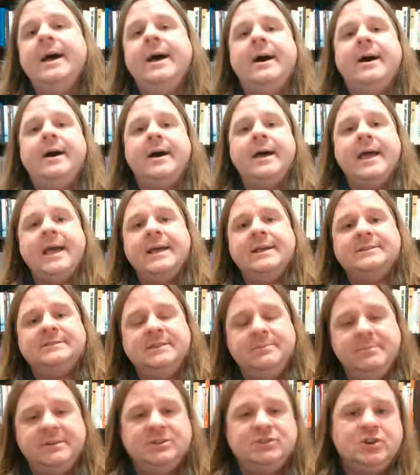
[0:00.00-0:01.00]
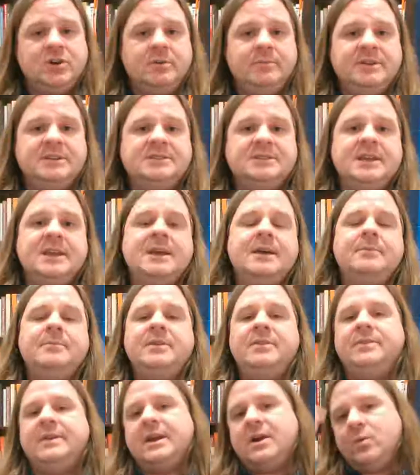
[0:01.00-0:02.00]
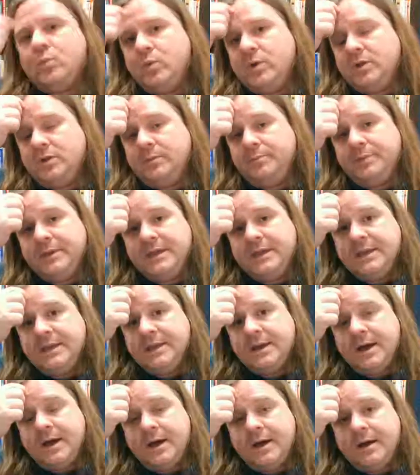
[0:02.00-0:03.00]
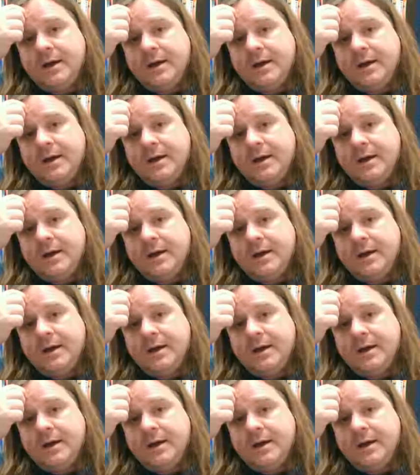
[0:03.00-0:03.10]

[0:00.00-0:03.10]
as the midterm exam. There will be